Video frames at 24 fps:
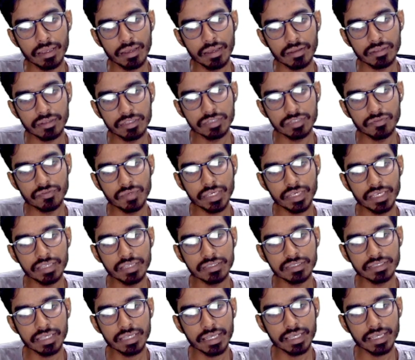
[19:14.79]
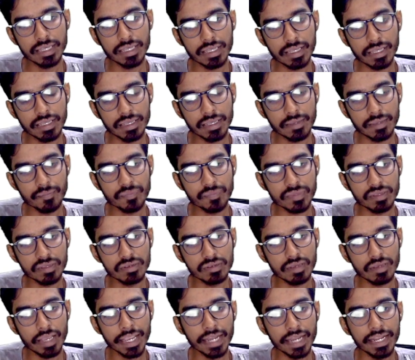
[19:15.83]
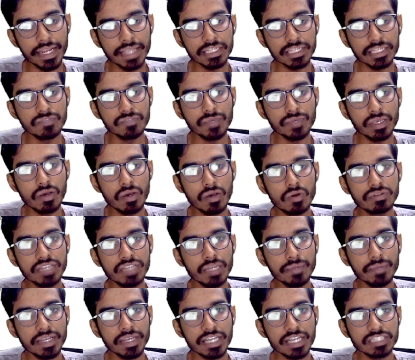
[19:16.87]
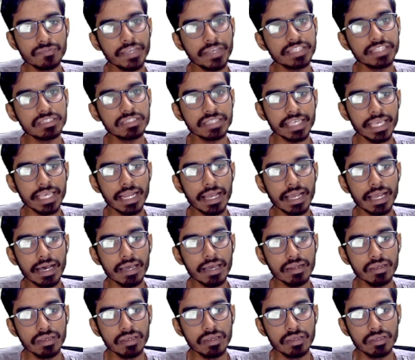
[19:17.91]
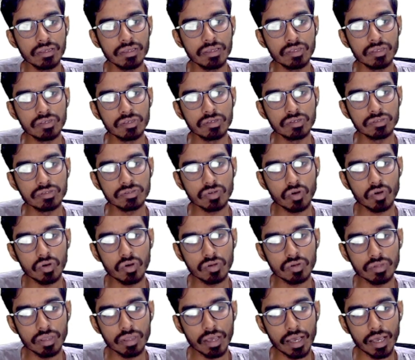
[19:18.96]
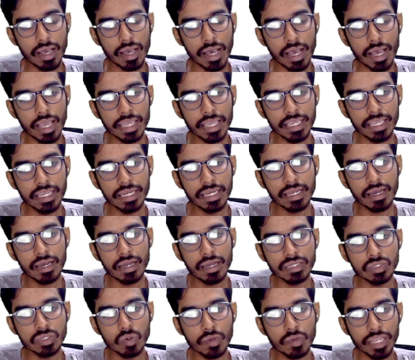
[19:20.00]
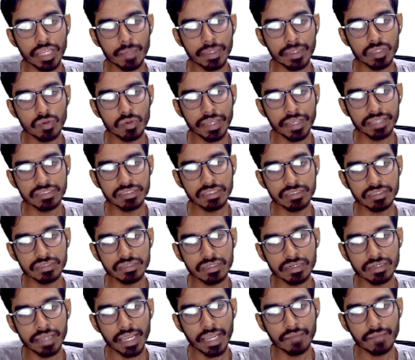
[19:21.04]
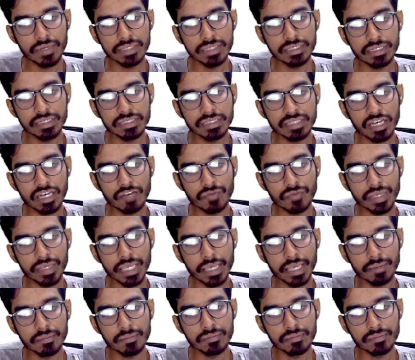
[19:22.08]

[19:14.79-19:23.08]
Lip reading: This phi is I can take this phi outside because phi is scalar. So I dot dou A by dou X is divergence of A.